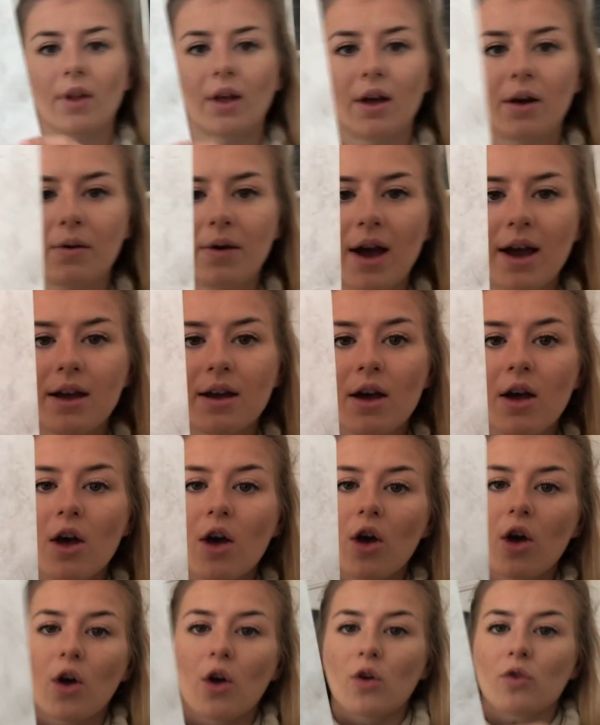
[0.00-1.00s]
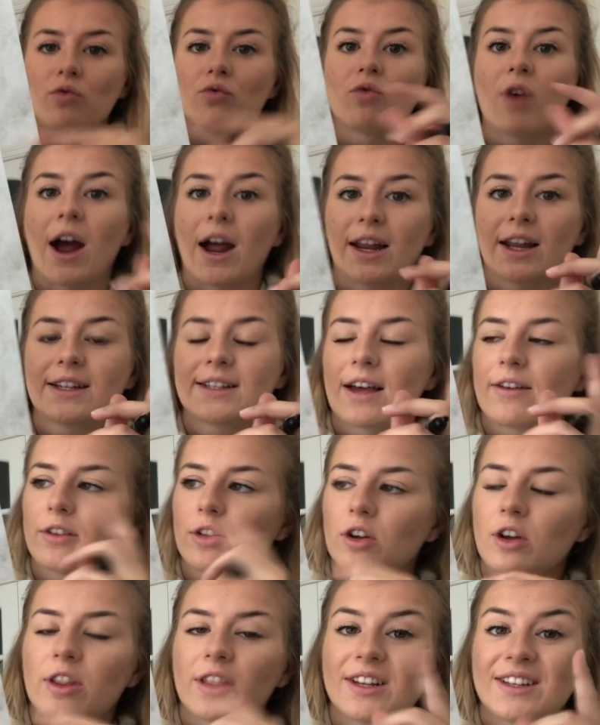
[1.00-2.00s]
Okay, right, let's have a
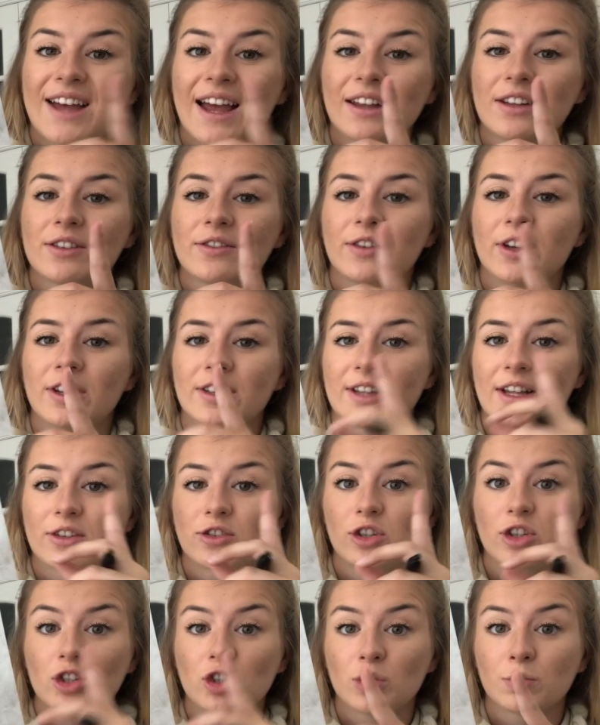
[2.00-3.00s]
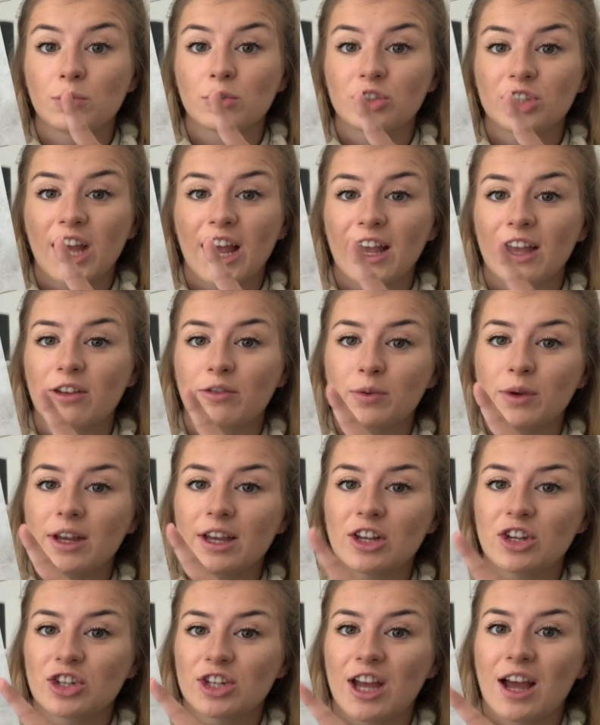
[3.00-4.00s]
look at the 10s first. Let's just double check if we
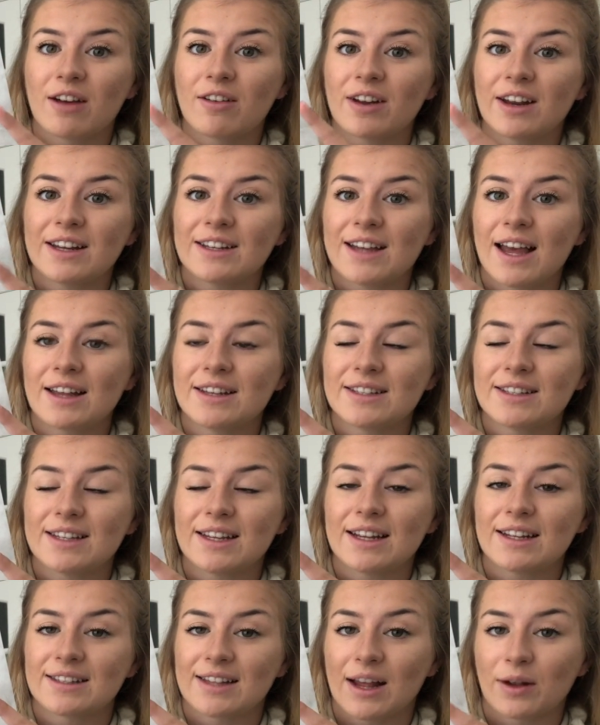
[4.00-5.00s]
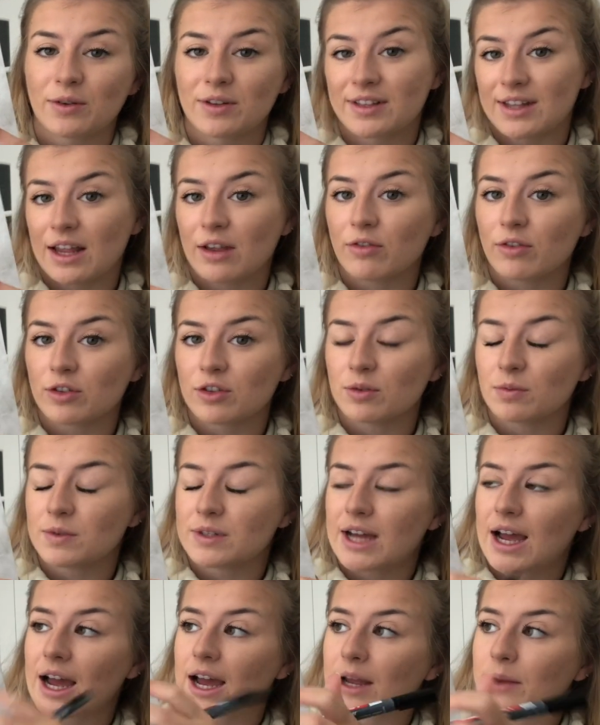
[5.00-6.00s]
can share any 10 sticks out to save us some
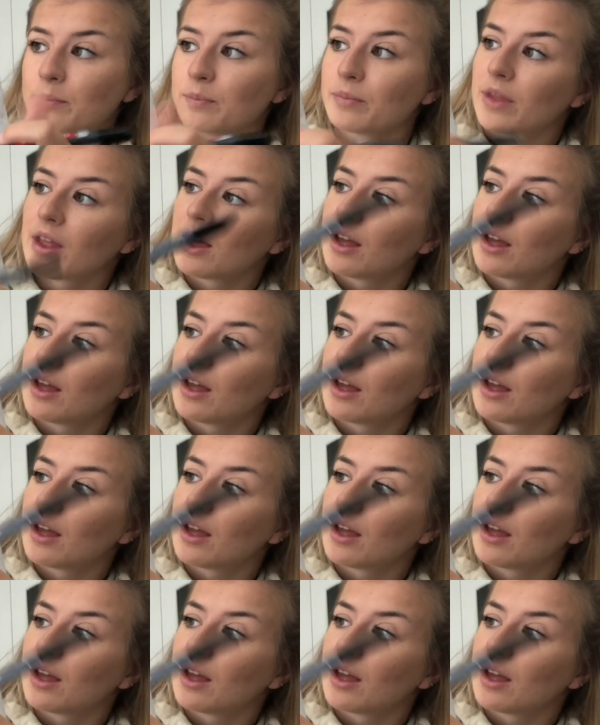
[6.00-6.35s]
time.